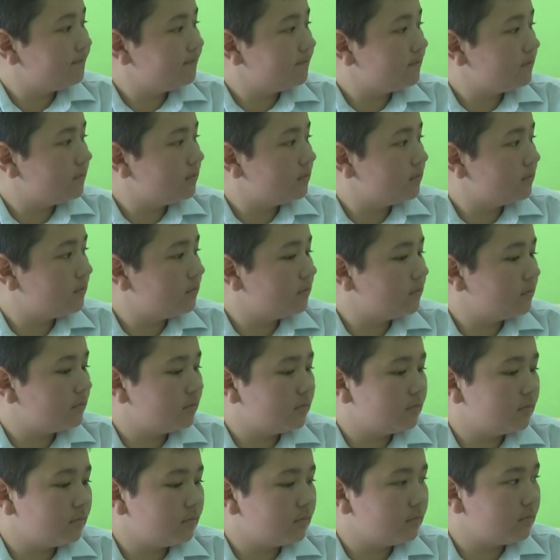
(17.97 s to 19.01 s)

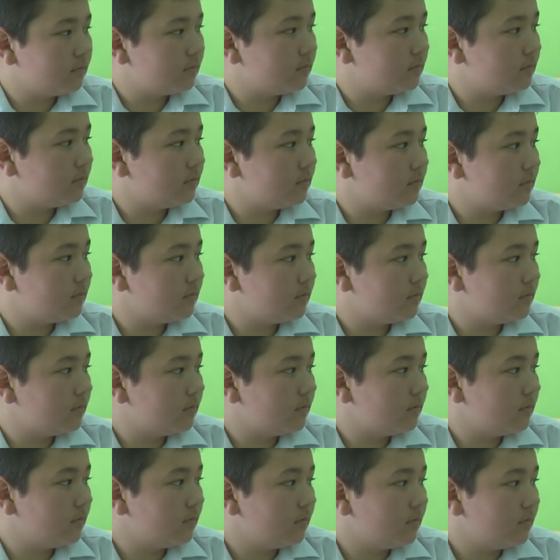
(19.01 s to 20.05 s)

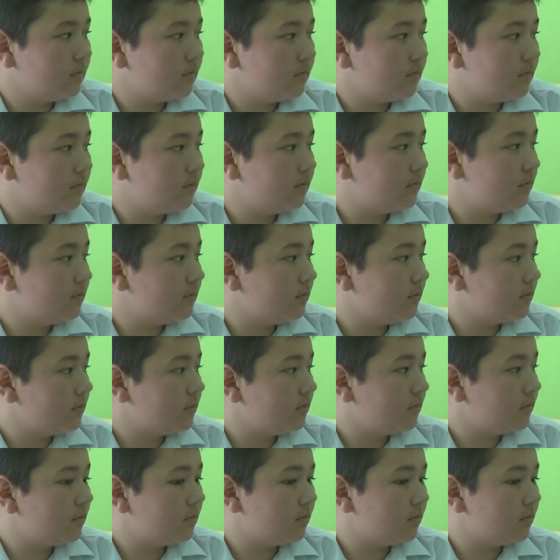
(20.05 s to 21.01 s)
(not speaking)